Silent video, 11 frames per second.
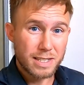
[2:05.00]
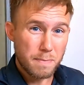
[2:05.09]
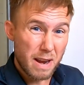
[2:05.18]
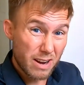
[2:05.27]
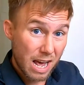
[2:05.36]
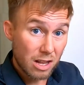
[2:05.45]
is a
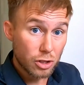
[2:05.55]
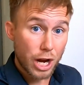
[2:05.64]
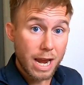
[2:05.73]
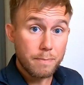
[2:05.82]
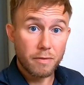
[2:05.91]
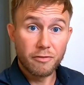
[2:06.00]
bit of an L
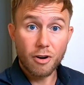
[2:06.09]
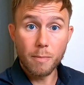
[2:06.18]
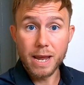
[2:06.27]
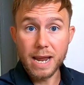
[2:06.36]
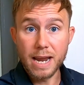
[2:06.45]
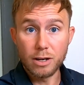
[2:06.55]
shape, and from
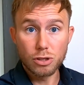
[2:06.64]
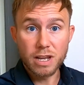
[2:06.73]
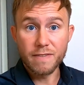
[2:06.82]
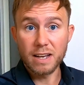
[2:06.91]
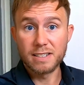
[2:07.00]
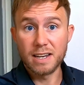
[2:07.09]
here it does
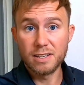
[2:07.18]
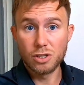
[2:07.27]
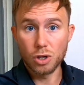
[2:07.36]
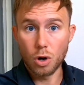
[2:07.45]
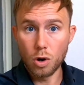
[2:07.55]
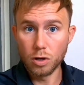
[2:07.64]
give access
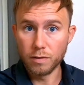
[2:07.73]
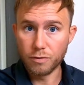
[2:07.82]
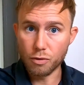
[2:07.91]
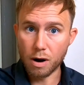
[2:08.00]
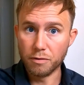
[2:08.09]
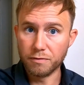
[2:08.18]
to all of the
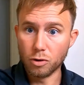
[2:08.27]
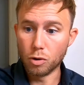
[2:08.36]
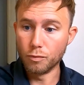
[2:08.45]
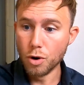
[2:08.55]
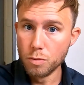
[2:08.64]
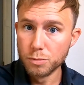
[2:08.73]
ground floor
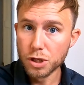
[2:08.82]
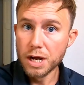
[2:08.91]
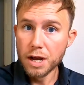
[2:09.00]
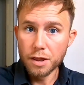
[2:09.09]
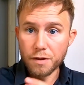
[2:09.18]
rooms.